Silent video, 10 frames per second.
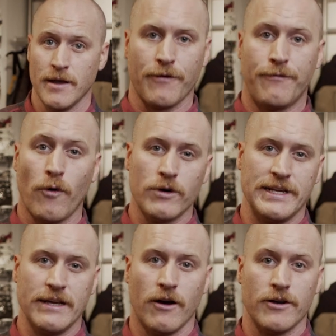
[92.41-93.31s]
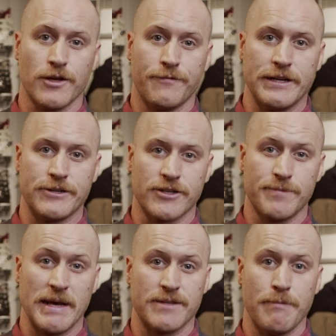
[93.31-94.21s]
The 4D also features
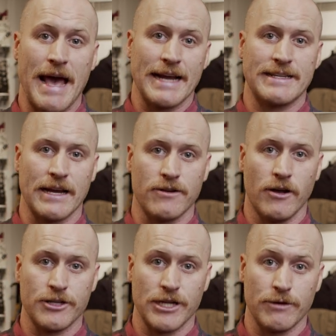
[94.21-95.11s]
Smith's MAG technology,